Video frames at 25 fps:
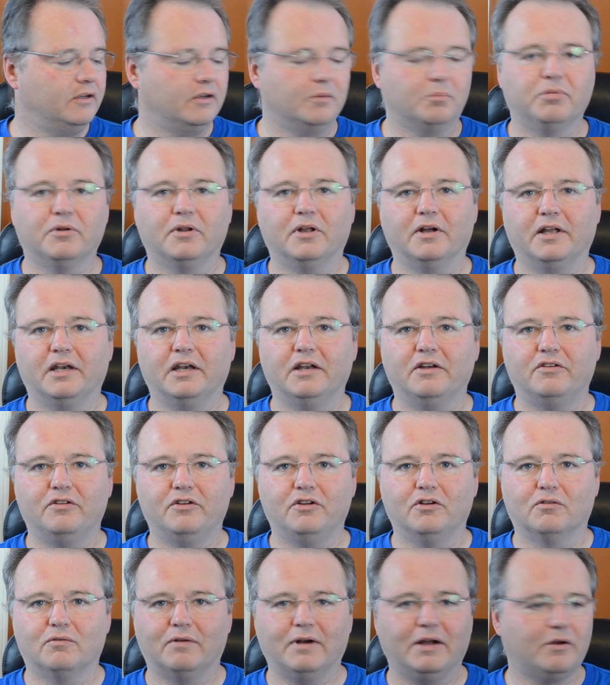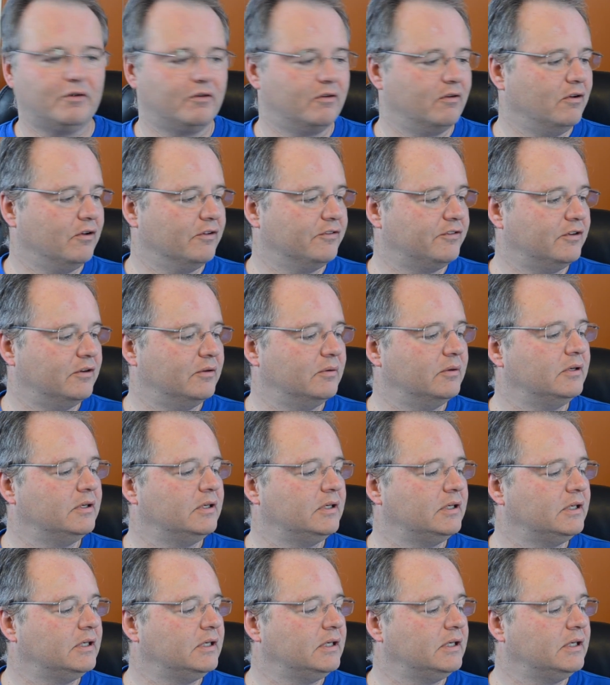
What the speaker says: can plug it into your router also.